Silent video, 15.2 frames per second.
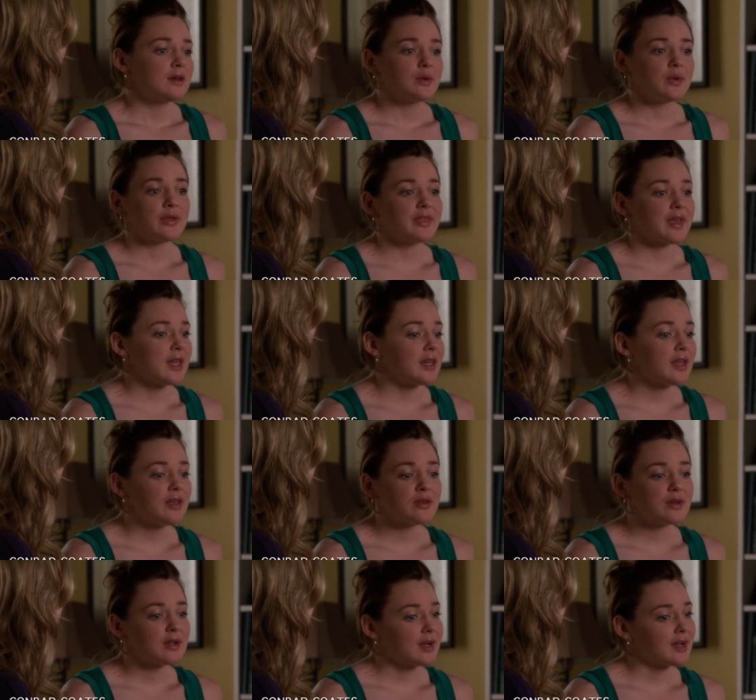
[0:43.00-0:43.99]
With any
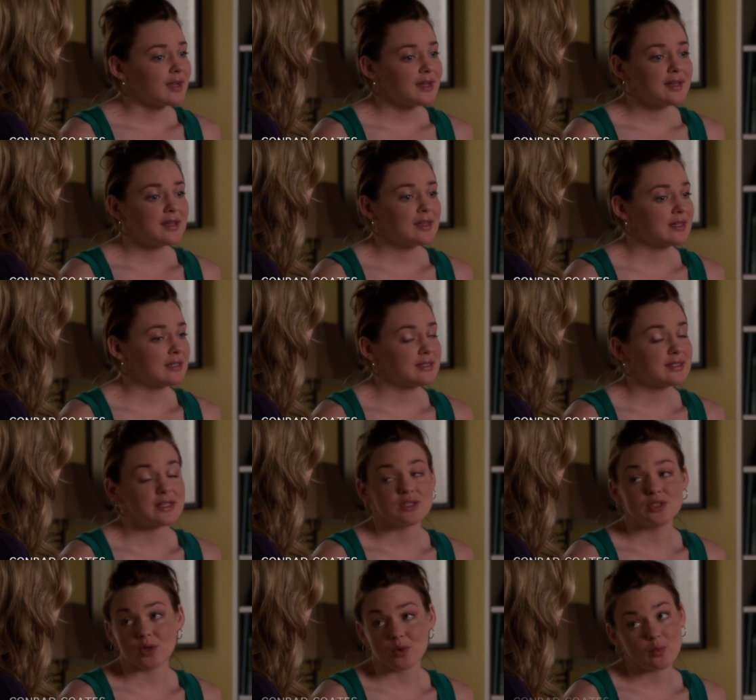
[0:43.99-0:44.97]
other guy, I'd say
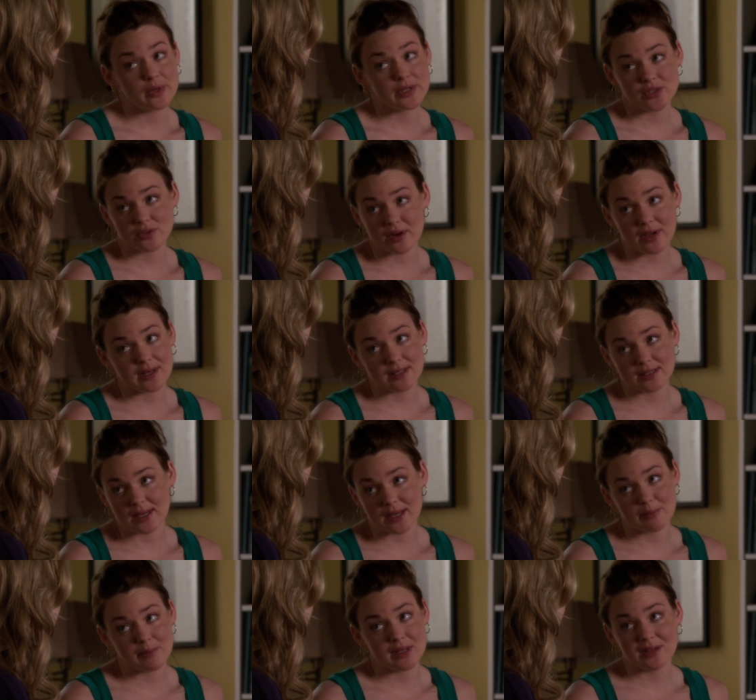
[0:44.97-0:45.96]
don't waste your
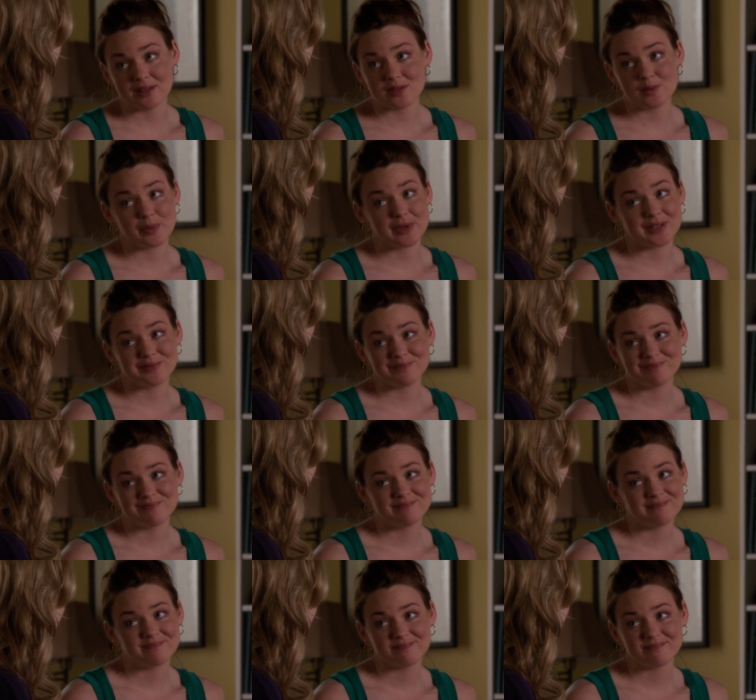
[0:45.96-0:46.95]
anytime minutes, but
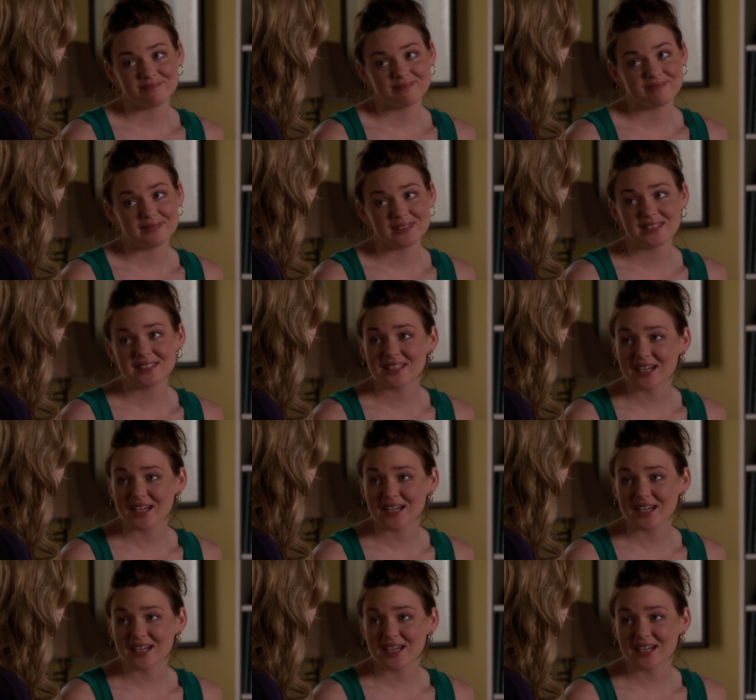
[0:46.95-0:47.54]
it's